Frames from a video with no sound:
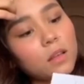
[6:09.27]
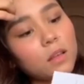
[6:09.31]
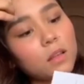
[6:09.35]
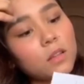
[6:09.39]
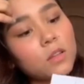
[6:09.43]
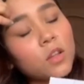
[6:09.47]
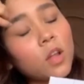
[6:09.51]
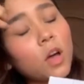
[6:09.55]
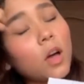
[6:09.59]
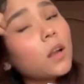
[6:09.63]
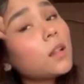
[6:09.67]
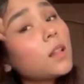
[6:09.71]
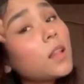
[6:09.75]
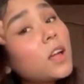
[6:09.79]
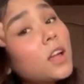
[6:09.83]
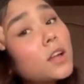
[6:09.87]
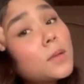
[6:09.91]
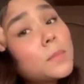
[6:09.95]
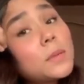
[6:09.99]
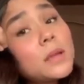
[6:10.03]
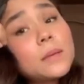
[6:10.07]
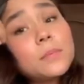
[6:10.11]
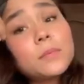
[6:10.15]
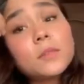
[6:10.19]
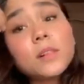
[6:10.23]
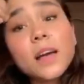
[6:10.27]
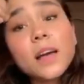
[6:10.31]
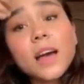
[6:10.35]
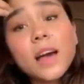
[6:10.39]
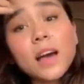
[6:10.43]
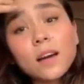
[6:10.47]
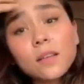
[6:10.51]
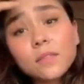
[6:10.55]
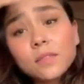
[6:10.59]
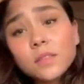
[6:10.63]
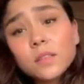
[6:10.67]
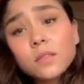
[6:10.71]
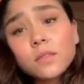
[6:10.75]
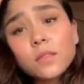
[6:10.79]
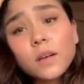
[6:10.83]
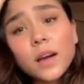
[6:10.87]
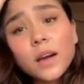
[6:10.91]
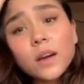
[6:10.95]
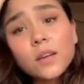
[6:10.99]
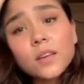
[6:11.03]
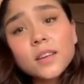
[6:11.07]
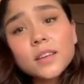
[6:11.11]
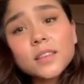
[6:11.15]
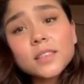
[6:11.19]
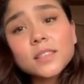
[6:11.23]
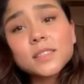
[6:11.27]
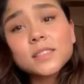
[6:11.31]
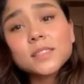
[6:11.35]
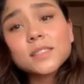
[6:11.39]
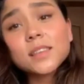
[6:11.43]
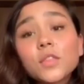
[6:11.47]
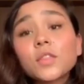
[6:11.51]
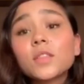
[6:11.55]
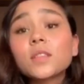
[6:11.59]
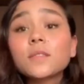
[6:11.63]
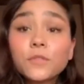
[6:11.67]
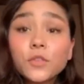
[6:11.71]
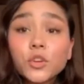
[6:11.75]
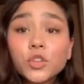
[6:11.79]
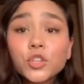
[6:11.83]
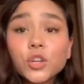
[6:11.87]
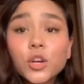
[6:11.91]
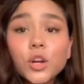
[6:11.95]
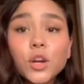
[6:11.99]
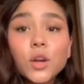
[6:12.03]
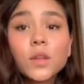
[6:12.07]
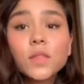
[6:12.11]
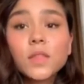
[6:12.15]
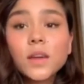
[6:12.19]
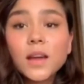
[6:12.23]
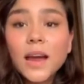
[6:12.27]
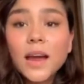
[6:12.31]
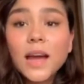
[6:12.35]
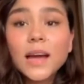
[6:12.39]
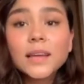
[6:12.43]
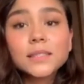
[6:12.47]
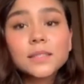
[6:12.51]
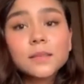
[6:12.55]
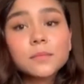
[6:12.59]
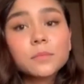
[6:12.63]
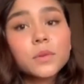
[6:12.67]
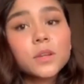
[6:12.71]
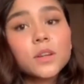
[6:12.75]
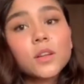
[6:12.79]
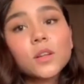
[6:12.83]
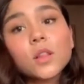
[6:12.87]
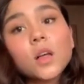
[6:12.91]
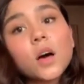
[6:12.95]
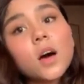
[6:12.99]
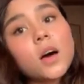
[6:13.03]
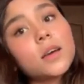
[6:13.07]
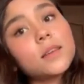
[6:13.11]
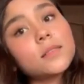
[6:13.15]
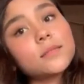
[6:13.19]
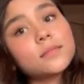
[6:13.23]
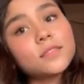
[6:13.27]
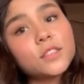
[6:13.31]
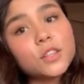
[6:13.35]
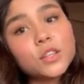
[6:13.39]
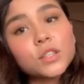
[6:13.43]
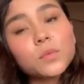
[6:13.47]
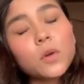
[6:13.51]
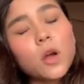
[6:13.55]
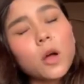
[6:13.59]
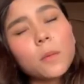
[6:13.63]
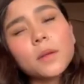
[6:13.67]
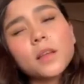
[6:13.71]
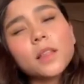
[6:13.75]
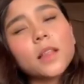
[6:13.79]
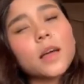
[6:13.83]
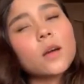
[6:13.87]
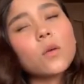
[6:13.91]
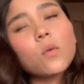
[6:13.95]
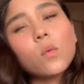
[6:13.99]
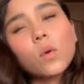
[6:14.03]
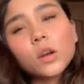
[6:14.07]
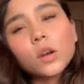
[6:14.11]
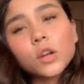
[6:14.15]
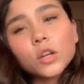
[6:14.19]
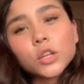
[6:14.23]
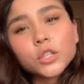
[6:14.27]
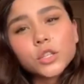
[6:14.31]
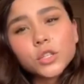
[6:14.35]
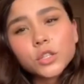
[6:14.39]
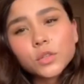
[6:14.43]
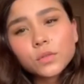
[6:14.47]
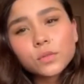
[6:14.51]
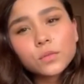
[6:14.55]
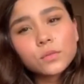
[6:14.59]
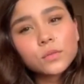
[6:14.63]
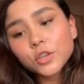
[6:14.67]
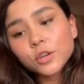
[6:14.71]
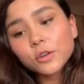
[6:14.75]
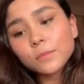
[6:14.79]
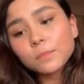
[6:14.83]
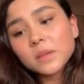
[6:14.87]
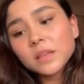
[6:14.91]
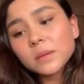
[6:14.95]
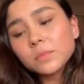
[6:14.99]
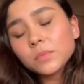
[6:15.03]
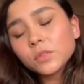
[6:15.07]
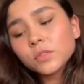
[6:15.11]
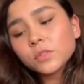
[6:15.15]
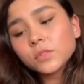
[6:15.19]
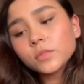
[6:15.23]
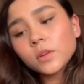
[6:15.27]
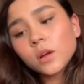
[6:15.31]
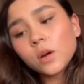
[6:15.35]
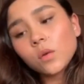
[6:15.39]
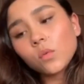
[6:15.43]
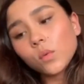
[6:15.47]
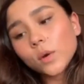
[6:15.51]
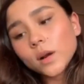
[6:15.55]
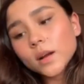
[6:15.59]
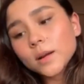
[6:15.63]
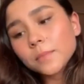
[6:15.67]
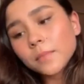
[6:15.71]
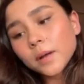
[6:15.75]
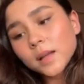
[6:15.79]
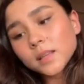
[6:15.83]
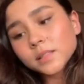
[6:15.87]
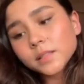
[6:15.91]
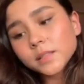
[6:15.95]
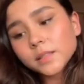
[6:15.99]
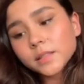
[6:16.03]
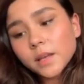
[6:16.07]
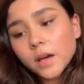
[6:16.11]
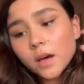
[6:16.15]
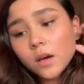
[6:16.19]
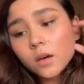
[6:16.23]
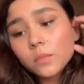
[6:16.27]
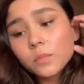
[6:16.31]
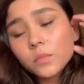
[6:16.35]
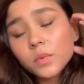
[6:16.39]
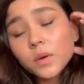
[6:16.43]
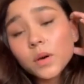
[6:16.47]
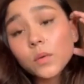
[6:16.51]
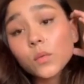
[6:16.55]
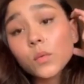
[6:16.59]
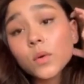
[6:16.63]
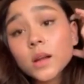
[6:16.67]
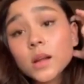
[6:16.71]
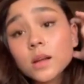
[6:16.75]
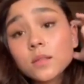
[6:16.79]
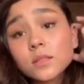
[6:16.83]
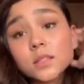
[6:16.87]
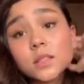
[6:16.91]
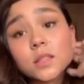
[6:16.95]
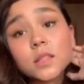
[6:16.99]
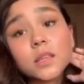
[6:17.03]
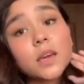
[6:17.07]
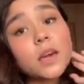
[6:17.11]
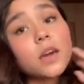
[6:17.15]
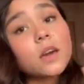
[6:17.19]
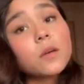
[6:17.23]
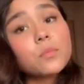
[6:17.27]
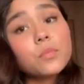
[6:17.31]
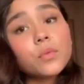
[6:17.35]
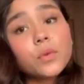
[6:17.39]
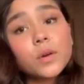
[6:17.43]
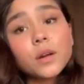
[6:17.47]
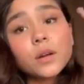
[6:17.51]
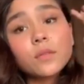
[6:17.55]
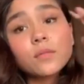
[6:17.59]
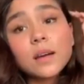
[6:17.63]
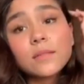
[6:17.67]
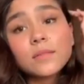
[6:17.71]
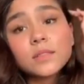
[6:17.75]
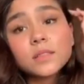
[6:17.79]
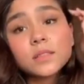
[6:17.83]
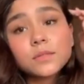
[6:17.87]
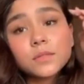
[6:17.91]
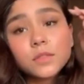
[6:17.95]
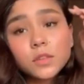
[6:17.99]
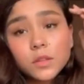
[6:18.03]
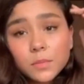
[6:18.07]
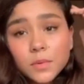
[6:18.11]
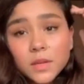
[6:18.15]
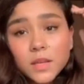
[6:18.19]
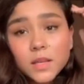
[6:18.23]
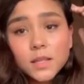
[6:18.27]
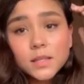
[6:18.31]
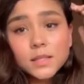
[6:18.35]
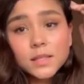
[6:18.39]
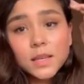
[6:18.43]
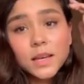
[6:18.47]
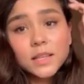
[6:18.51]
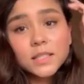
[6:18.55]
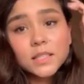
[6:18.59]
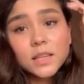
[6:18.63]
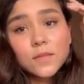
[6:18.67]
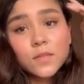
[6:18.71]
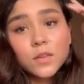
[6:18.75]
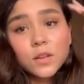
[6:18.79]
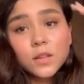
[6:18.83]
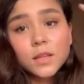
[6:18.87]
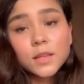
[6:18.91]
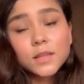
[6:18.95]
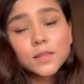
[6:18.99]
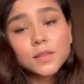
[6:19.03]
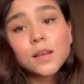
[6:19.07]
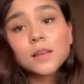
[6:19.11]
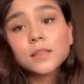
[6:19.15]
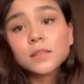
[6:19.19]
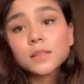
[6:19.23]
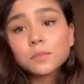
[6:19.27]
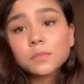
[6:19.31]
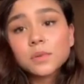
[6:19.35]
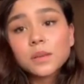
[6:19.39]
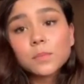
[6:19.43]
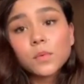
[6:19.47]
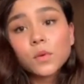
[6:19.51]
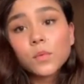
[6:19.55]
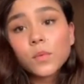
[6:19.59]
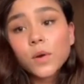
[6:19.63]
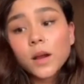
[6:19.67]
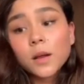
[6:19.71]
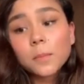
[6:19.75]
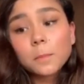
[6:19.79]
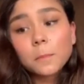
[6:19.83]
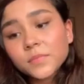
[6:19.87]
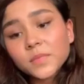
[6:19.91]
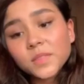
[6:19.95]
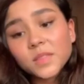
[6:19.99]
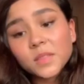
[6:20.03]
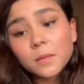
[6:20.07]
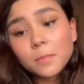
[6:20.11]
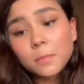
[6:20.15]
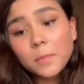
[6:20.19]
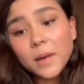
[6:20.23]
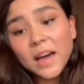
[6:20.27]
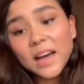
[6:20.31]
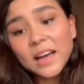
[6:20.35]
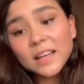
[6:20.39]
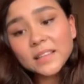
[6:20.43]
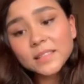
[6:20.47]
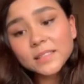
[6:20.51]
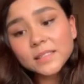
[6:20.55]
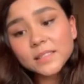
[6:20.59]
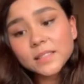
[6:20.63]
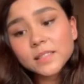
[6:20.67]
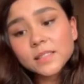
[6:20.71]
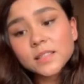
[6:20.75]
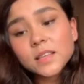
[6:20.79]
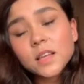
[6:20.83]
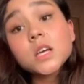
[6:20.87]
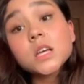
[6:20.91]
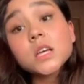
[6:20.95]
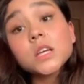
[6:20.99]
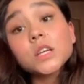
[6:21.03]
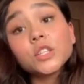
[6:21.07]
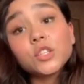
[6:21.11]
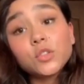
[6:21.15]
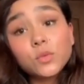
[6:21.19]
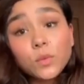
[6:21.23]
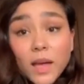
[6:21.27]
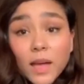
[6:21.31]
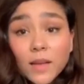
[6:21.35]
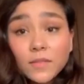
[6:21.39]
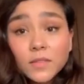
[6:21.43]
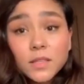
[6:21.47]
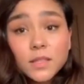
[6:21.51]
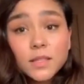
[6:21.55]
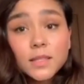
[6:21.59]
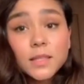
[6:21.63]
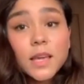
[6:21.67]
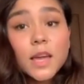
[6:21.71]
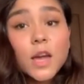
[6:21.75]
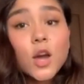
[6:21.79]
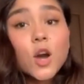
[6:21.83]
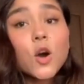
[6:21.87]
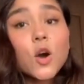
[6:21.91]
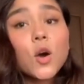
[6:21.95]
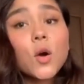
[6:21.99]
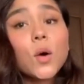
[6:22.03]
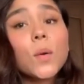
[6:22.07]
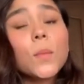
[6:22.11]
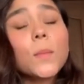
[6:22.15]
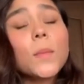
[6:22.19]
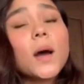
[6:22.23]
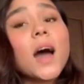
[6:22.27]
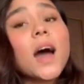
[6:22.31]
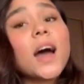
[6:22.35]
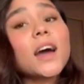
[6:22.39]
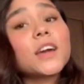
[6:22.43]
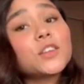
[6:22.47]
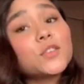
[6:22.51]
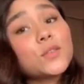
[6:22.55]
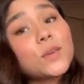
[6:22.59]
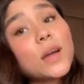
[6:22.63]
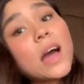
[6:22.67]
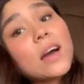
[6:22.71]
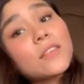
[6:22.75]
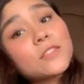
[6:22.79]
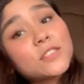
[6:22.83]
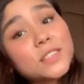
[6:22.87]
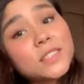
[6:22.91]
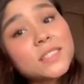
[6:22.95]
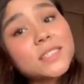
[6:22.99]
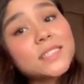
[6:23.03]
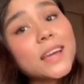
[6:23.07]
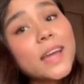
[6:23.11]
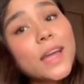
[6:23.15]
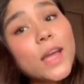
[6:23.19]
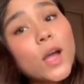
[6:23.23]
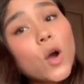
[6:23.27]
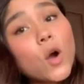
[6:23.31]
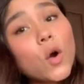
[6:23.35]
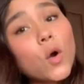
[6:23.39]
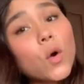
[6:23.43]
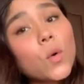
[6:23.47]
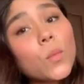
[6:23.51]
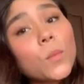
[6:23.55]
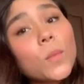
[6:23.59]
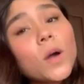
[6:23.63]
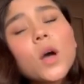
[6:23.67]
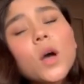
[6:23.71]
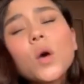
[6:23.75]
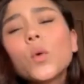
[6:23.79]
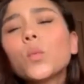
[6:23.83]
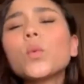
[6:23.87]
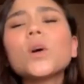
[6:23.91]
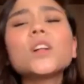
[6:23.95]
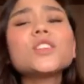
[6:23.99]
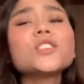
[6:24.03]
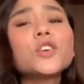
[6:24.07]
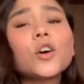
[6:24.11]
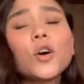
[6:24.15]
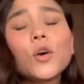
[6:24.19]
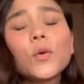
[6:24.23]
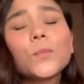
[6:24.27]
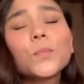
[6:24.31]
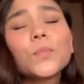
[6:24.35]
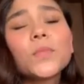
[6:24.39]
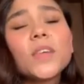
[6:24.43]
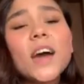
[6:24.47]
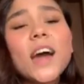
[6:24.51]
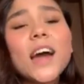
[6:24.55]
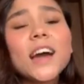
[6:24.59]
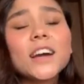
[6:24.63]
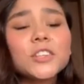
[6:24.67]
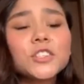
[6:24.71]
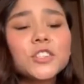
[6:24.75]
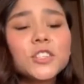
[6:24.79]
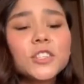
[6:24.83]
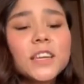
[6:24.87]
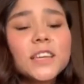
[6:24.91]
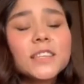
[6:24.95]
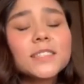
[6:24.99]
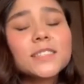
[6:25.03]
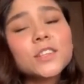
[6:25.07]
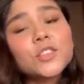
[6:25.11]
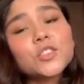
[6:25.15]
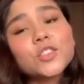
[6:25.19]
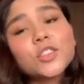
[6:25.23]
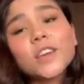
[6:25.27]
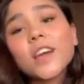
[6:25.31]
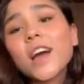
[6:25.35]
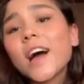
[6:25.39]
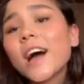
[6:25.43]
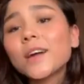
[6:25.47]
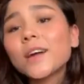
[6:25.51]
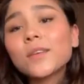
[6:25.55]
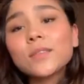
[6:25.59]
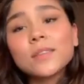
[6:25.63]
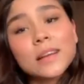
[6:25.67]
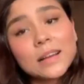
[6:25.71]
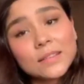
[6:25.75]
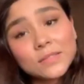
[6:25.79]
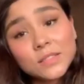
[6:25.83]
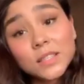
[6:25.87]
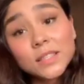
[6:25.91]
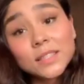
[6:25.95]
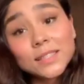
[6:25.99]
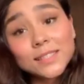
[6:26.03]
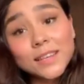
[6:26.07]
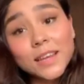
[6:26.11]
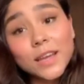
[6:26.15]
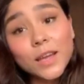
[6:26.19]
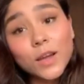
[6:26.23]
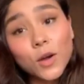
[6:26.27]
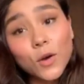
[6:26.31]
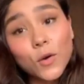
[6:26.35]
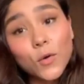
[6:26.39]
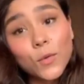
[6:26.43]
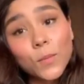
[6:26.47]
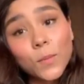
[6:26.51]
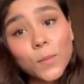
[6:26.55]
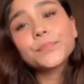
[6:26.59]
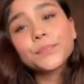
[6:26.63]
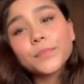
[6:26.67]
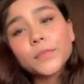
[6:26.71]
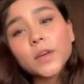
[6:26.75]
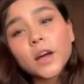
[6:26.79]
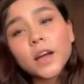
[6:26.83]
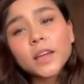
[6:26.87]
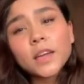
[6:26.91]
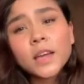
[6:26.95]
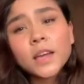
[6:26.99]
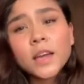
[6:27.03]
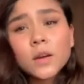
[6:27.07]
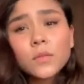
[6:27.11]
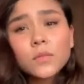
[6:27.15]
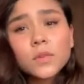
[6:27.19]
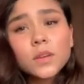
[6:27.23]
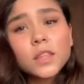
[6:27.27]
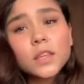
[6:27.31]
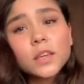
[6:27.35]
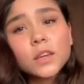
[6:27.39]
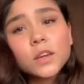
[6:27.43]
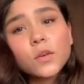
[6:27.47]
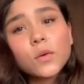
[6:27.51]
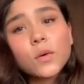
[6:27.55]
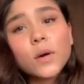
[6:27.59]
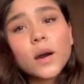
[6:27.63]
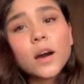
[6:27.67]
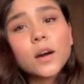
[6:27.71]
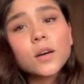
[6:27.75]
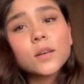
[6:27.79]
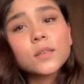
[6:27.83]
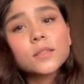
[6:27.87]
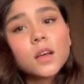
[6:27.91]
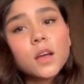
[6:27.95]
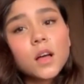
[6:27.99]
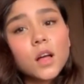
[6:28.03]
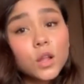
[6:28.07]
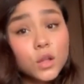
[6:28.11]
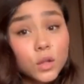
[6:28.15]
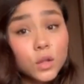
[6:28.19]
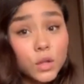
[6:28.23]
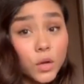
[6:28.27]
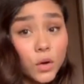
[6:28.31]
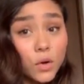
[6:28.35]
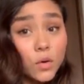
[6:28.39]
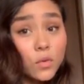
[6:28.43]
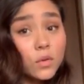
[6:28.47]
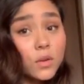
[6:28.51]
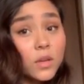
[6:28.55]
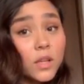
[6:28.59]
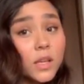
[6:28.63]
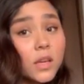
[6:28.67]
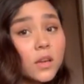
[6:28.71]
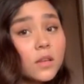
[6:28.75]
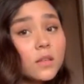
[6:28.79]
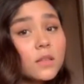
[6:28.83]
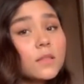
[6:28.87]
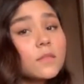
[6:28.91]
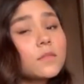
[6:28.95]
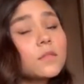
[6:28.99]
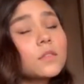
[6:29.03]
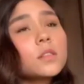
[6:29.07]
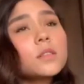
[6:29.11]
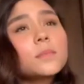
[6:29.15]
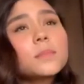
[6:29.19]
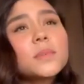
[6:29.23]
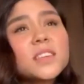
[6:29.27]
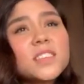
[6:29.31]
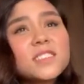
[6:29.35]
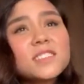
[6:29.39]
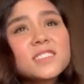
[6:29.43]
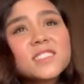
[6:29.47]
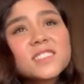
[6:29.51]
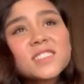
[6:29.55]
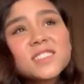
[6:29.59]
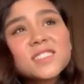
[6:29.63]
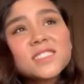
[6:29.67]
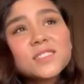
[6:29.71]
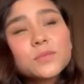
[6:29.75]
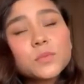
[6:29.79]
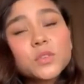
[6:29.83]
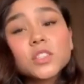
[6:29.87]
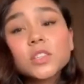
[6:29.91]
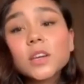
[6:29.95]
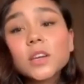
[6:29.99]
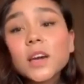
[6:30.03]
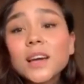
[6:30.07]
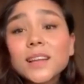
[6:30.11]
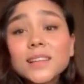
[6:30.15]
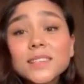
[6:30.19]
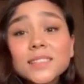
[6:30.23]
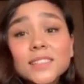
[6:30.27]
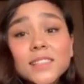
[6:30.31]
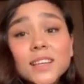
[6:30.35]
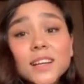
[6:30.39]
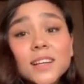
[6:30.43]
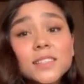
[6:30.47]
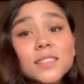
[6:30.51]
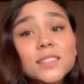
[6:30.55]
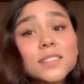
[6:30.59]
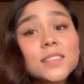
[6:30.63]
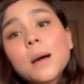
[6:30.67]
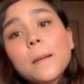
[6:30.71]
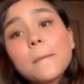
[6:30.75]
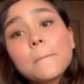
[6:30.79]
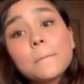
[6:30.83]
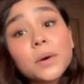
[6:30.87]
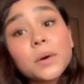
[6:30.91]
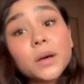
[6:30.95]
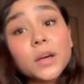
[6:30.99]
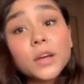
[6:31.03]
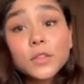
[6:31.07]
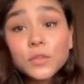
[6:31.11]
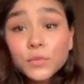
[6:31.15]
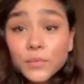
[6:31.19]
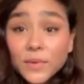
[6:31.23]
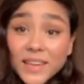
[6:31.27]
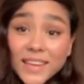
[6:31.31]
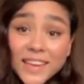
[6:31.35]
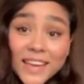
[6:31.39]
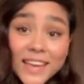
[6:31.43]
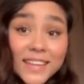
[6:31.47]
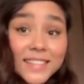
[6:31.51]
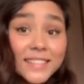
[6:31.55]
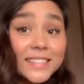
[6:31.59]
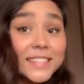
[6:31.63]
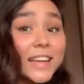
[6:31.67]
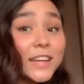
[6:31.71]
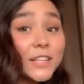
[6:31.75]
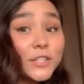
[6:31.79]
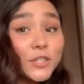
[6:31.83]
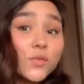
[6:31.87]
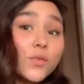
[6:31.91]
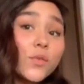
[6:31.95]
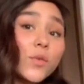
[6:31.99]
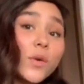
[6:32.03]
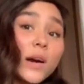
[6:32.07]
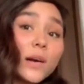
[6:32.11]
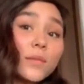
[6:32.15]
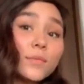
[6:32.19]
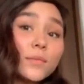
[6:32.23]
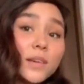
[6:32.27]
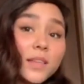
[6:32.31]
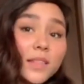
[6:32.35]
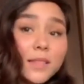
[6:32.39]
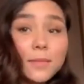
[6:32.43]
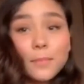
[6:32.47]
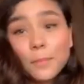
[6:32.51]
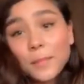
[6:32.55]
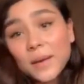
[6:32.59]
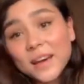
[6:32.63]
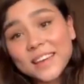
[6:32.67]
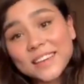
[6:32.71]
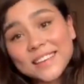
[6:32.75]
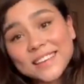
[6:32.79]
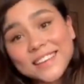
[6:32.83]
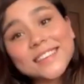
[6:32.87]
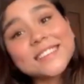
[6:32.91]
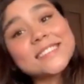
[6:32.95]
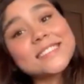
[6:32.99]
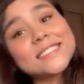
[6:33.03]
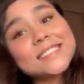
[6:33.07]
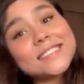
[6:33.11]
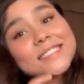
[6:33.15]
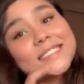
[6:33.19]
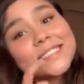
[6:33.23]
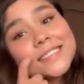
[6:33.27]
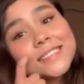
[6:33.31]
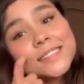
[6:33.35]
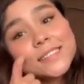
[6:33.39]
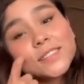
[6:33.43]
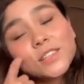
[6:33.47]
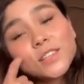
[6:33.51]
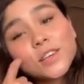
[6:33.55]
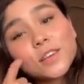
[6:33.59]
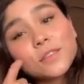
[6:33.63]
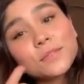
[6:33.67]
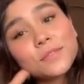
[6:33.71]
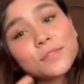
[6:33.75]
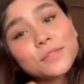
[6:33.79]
Not a lot of people have the virus. For sure, there hasn't been a lot. There's probably like 1 or 2. People do not wear masks out, but when I was at the airport arriving to Philippines, I definitely saw some people wearing the masks. Do I have to stay home? I do have to stay home. Well, no. Actually, essentially, I don't have to stay home. I can't really go out alone here in the Philippines, which kind of sucks. But on the weekends, I do go out with my cousins and stuff.